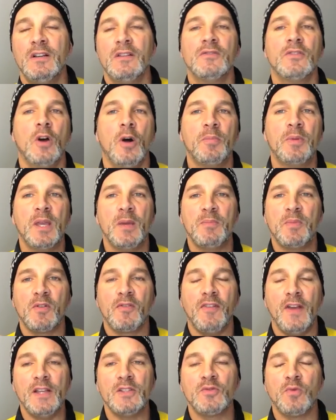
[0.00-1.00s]
help keep your
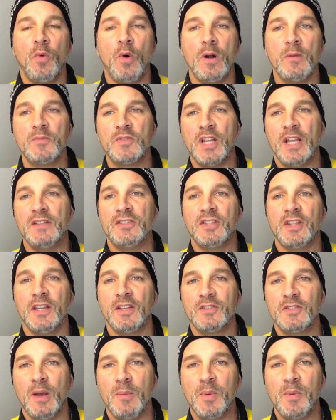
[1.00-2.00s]
face warm, change
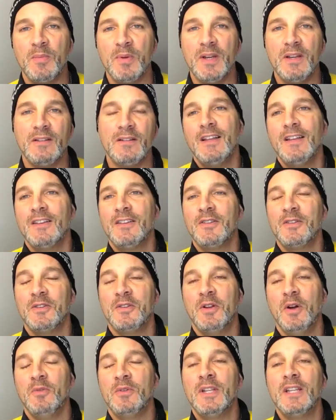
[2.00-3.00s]
things up a bit, you
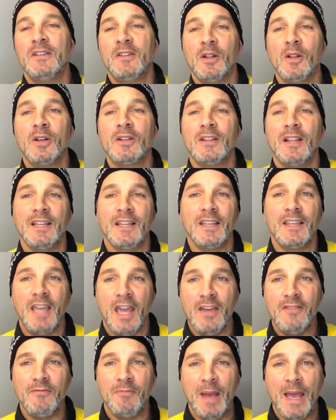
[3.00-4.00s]
don't need to look like a
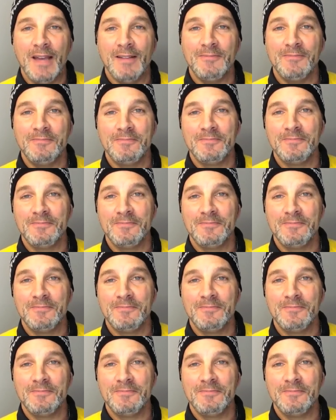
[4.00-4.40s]
caveman,